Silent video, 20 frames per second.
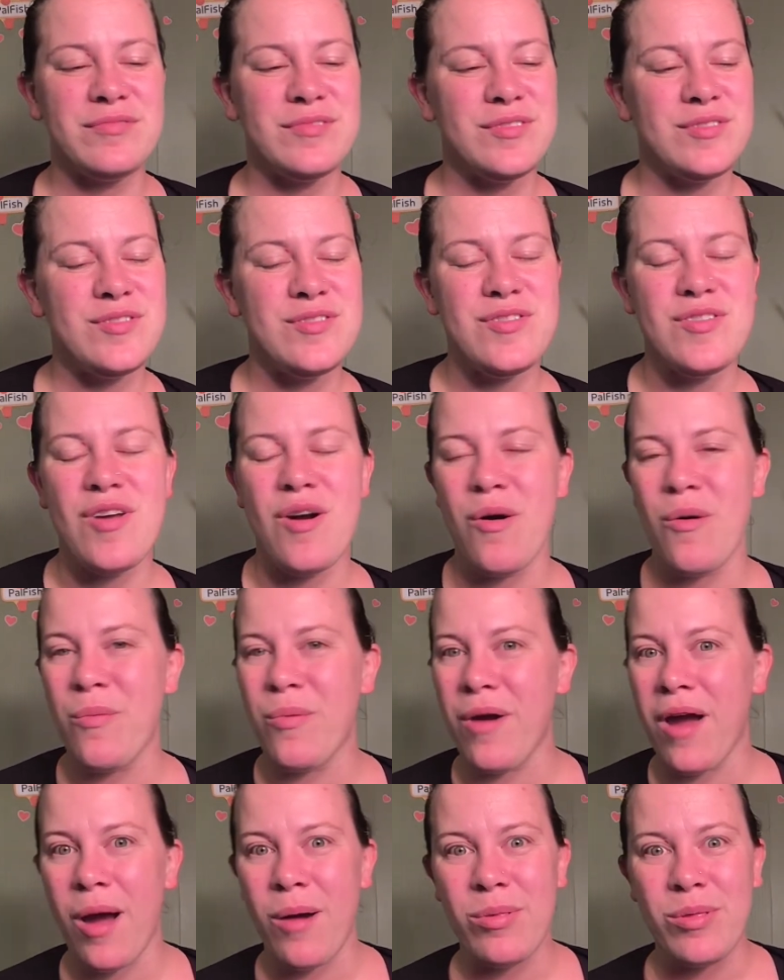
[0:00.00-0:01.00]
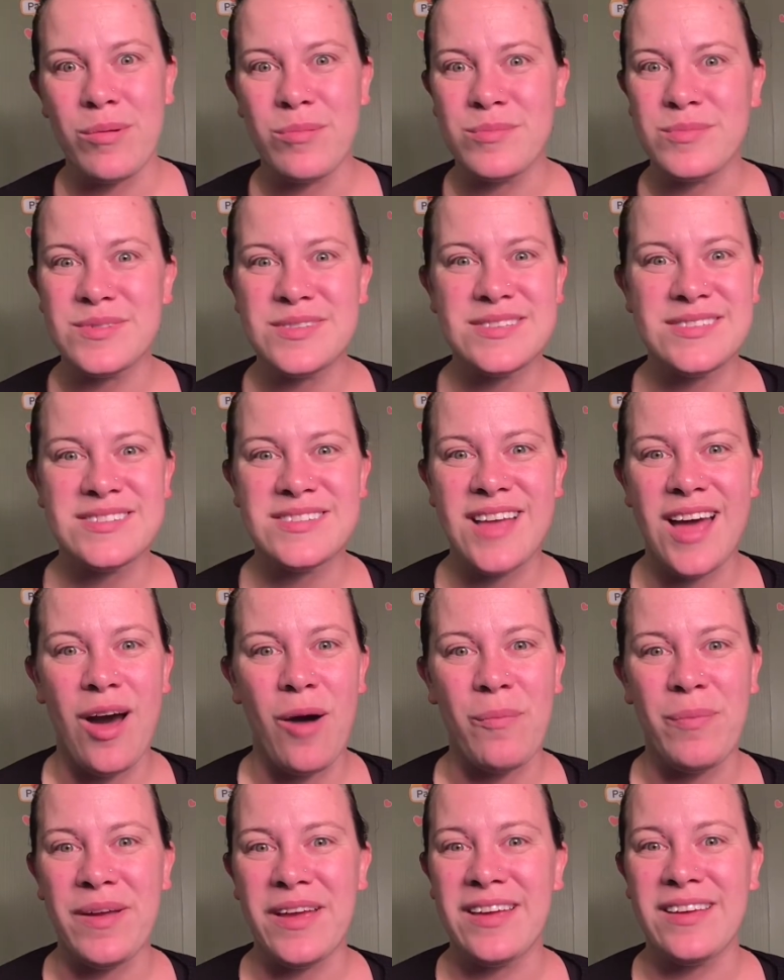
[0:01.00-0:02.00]
no problems
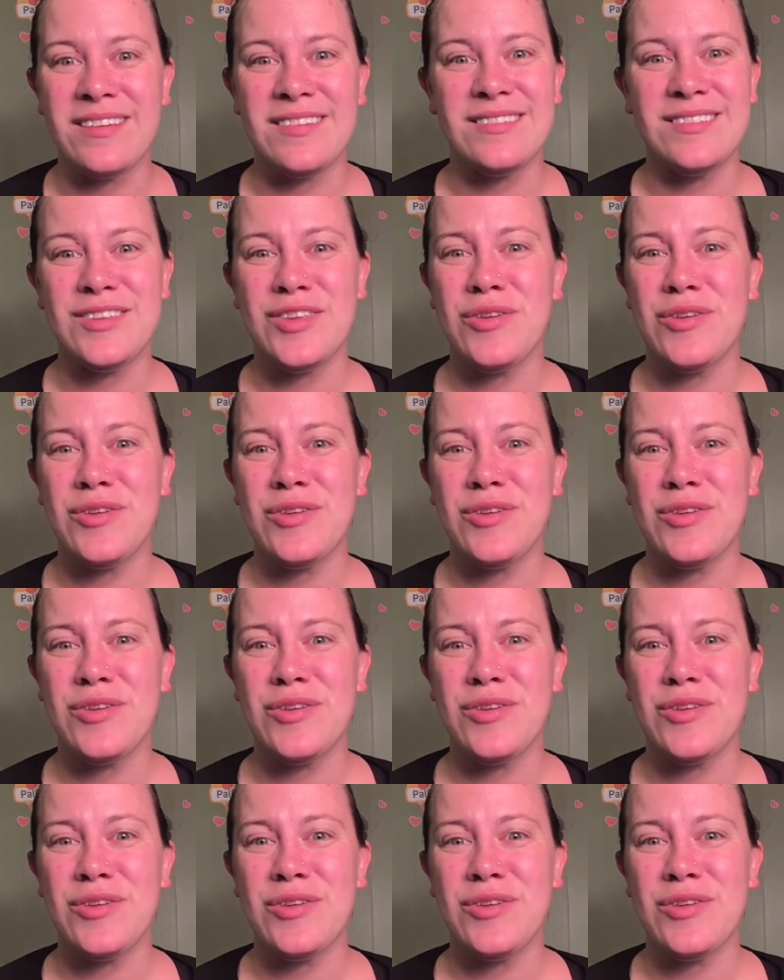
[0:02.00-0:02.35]
helping